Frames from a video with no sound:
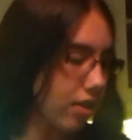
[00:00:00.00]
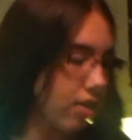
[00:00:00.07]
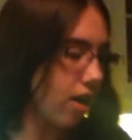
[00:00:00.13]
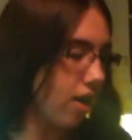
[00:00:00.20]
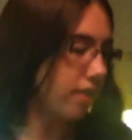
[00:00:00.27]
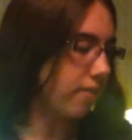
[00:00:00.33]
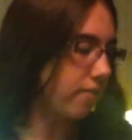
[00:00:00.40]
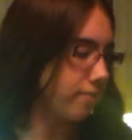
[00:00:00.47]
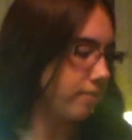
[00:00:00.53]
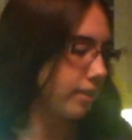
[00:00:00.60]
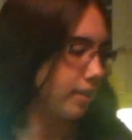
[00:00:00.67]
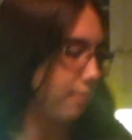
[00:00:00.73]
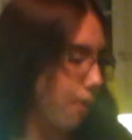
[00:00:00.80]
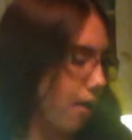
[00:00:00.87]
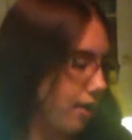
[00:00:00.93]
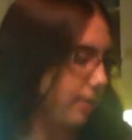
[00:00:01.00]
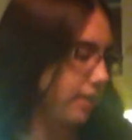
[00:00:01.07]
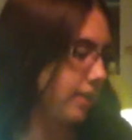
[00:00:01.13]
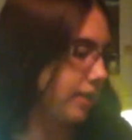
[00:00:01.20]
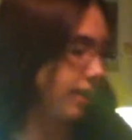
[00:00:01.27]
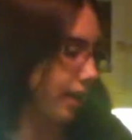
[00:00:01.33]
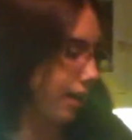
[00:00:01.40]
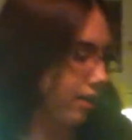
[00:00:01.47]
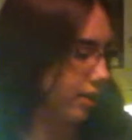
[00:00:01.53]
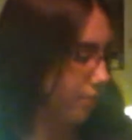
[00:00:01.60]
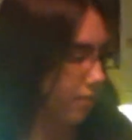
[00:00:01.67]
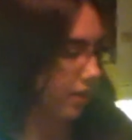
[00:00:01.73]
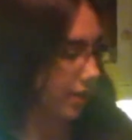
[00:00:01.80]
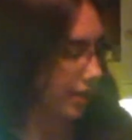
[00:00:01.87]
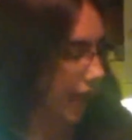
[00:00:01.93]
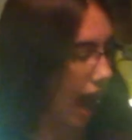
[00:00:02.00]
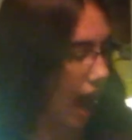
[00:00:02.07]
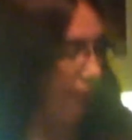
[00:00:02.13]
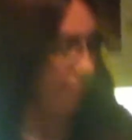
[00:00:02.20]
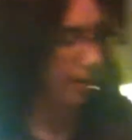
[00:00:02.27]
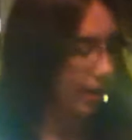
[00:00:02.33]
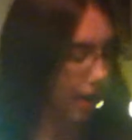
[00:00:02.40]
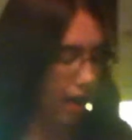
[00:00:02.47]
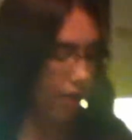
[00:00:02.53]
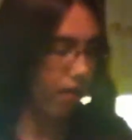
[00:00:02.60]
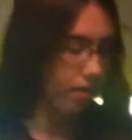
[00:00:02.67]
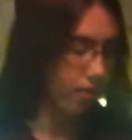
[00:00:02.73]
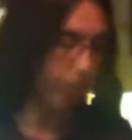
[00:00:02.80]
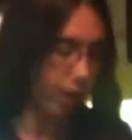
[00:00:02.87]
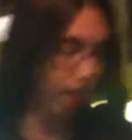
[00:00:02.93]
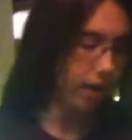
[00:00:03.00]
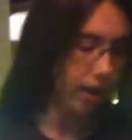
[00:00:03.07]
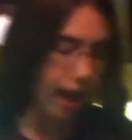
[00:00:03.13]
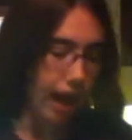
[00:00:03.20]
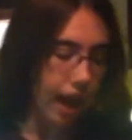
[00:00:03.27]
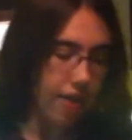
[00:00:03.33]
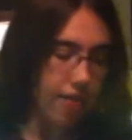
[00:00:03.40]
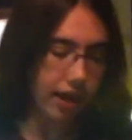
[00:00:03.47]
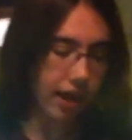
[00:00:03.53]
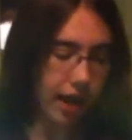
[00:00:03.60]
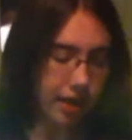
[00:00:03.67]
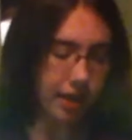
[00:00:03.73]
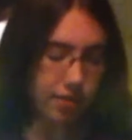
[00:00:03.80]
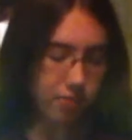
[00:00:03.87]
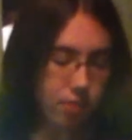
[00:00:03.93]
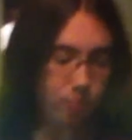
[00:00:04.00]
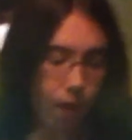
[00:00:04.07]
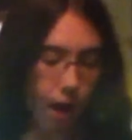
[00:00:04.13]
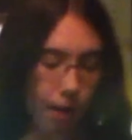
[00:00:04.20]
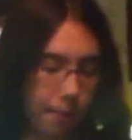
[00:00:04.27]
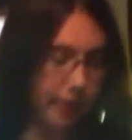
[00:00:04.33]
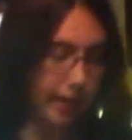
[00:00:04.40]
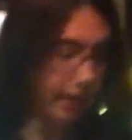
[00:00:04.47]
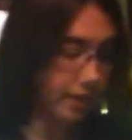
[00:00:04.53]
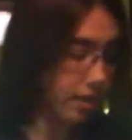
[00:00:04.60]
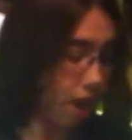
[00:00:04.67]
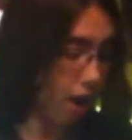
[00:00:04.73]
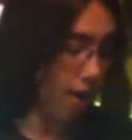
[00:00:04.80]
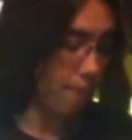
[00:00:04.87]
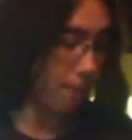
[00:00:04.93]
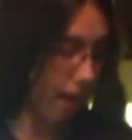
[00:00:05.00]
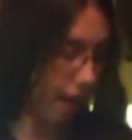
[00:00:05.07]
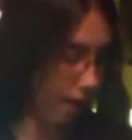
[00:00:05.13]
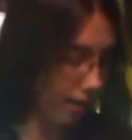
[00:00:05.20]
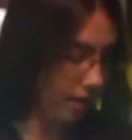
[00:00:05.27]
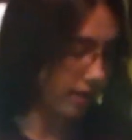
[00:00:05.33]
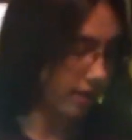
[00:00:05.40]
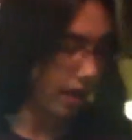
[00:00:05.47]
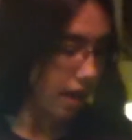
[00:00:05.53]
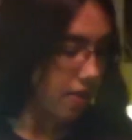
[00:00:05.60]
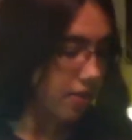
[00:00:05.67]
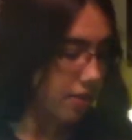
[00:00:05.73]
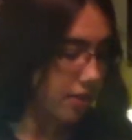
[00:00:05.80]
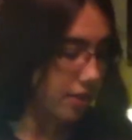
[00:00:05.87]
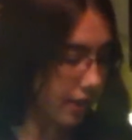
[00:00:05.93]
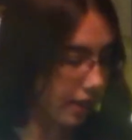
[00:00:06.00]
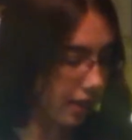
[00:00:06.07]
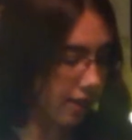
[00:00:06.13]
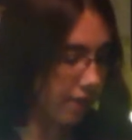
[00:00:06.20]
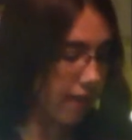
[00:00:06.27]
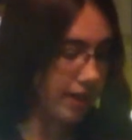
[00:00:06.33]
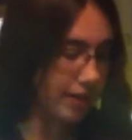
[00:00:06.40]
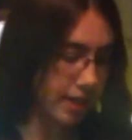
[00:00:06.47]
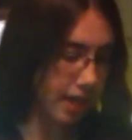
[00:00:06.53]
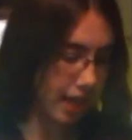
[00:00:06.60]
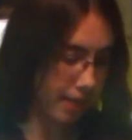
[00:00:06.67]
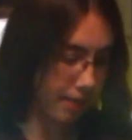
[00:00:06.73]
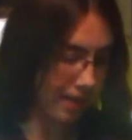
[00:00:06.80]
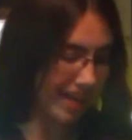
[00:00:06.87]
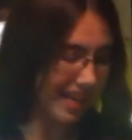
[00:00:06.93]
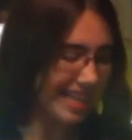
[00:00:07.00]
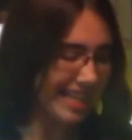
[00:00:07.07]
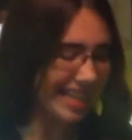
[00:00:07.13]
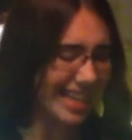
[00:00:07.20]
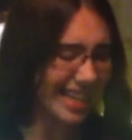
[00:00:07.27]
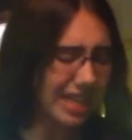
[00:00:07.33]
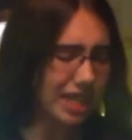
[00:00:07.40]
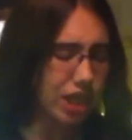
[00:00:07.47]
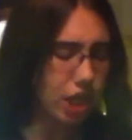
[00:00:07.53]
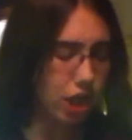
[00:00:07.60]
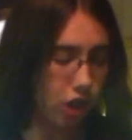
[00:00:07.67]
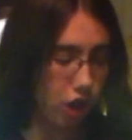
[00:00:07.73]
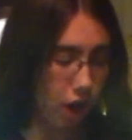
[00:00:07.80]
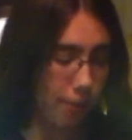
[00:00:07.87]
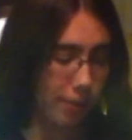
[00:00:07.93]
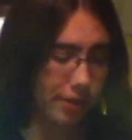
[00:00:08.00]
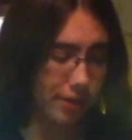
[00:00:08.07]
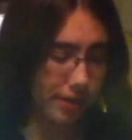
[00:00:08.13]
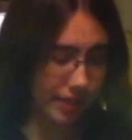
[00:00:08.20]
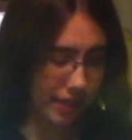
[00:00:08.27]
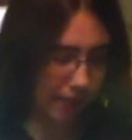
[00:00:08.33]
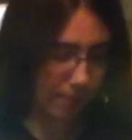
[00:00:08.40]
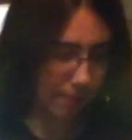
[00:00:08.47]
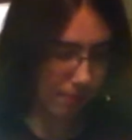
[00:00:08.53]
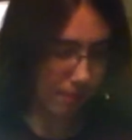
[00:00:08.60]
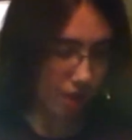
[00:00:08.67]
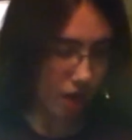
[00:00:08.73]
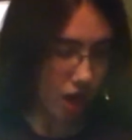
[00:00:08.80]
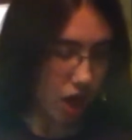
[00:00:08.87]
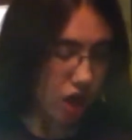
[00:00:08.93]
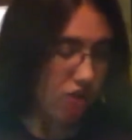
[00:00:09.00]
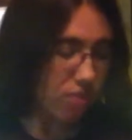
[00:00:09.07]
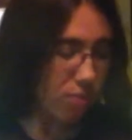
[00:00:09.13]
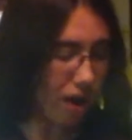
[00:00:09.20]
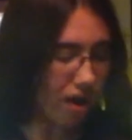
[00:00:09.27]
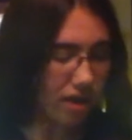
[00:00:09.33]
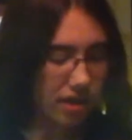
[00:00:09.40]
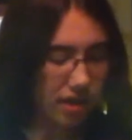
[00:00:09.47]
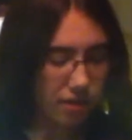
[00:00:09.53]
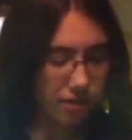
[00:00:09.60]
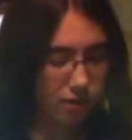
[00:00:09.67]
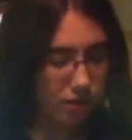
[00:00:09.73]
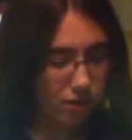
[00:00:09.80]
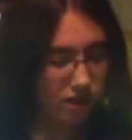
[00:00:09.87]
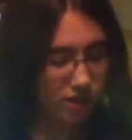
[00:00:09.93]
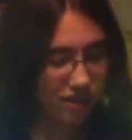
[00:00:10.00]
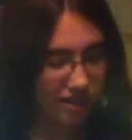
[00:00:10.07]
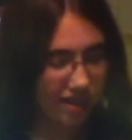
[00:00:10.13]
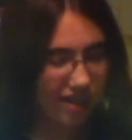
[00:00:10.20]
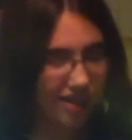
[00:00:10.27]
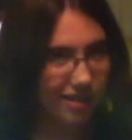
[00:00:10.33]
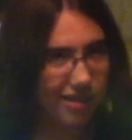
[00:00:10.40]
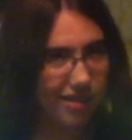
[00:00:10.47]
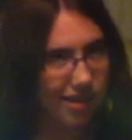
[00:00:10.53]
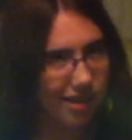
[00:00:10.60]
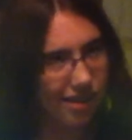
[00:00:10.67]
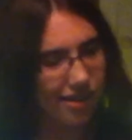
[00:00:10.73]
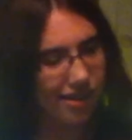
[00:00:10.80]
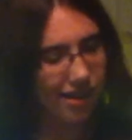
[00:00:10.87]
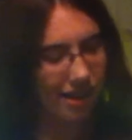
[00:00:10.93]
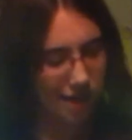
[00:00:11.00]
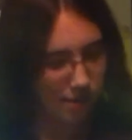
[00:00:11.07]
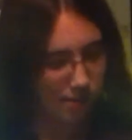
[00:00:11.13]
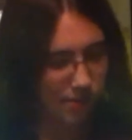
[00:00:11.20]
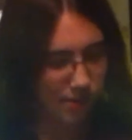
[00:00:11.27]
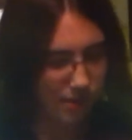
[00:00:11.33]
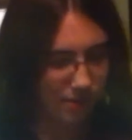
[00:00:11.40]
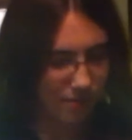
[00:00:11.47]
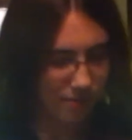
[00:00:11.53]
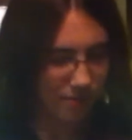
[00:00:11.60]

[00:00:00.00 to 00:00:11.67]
a lot of deposited layers for this to happen, however. In the case of the rock beneath our prairies, the solidified sediment is 6 kilometers deep. The rock is unfortunately not edible,